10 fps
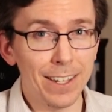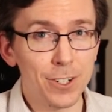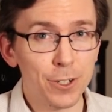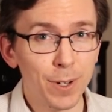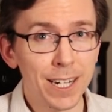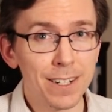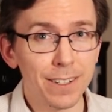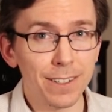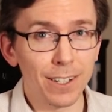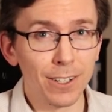strict
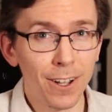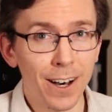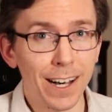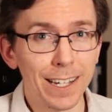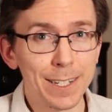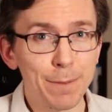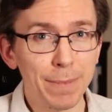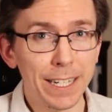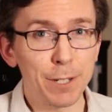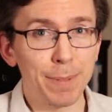laws
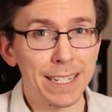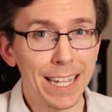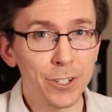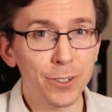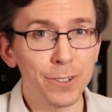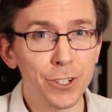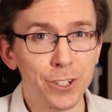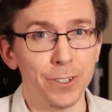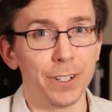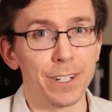means potential
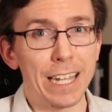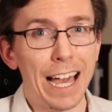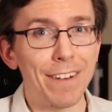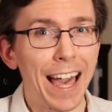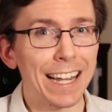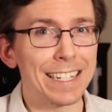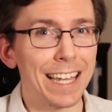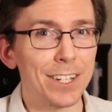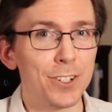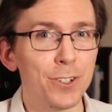shooters have
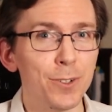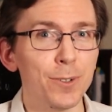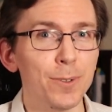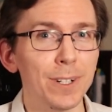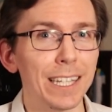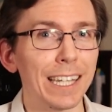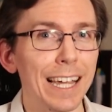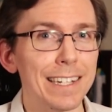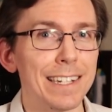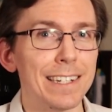access to
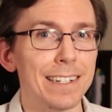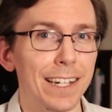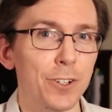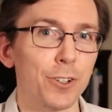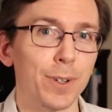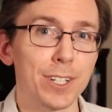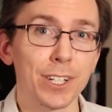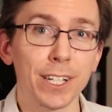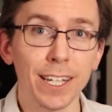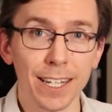less
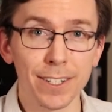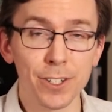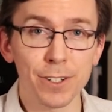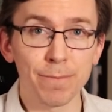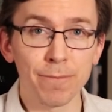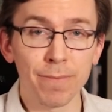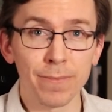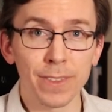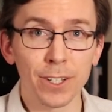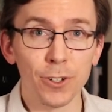dangerous guns.
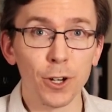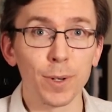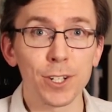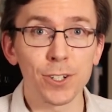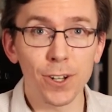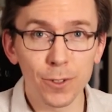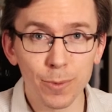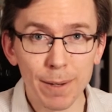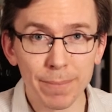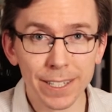No
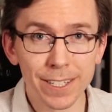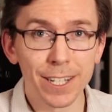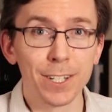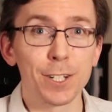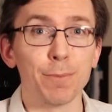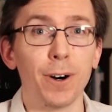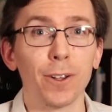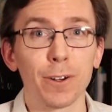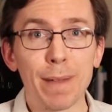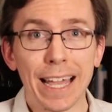assault weapons,
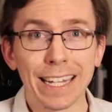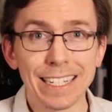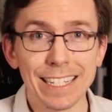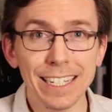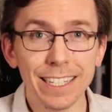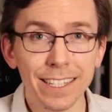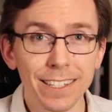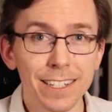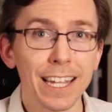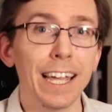smaller
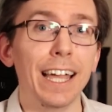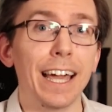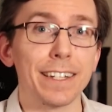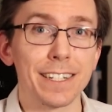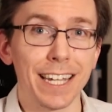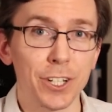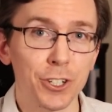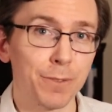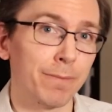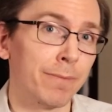magazines, and such.